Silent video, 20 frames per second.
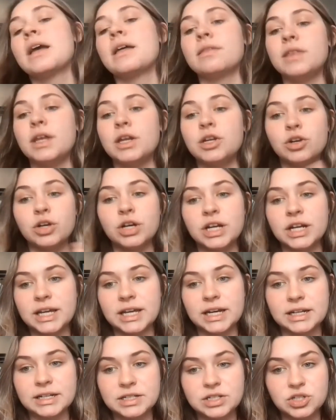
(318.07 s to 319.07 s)
Then you're going to
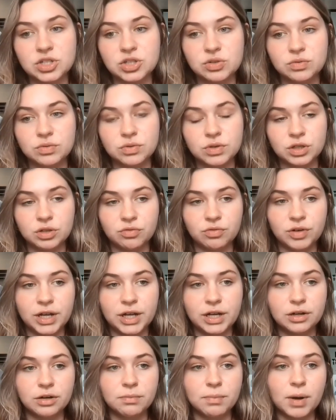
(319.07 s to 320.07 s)
get into the
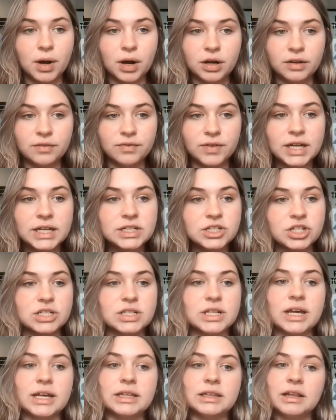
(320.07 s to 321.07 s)
creator part of it,
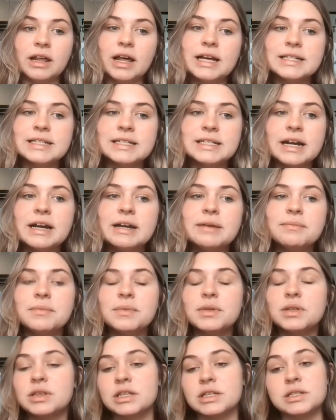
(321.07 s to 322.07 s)
just like the last time.
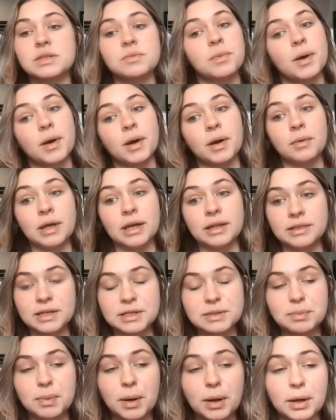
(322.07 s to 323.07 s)
At
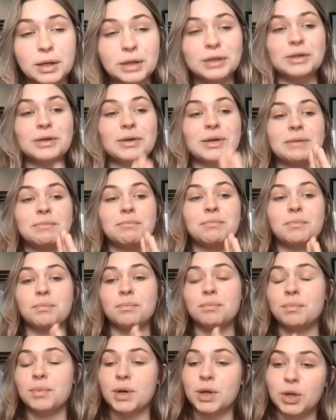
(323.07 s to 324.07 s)
this point, you
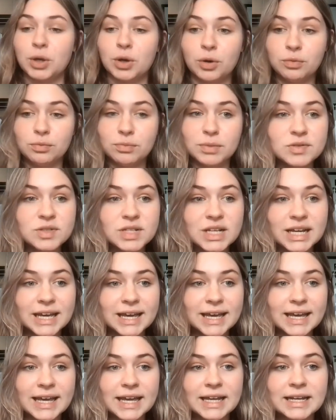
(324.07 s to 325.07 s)
can put your own music
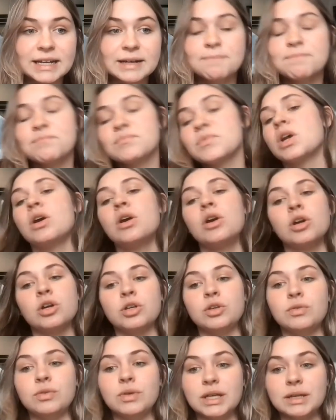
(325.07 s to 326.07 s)
in,
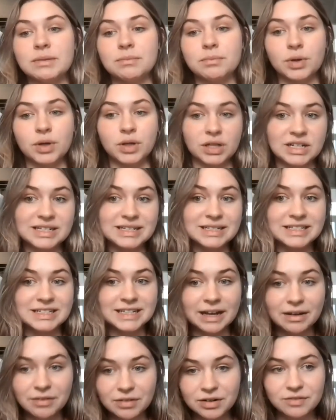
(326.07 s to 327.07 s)
you can put
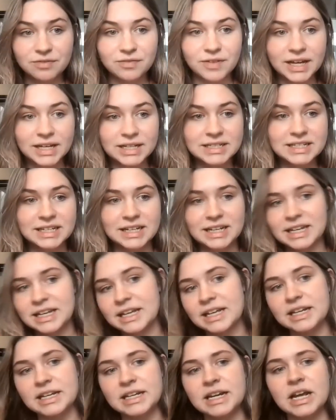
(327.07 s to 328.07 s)
sound effects
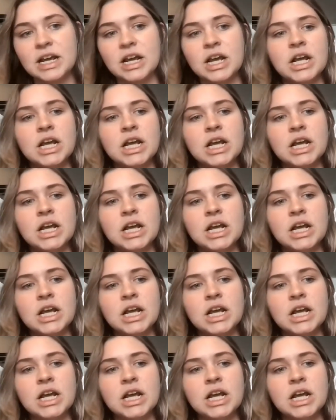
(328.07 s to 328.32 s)
in,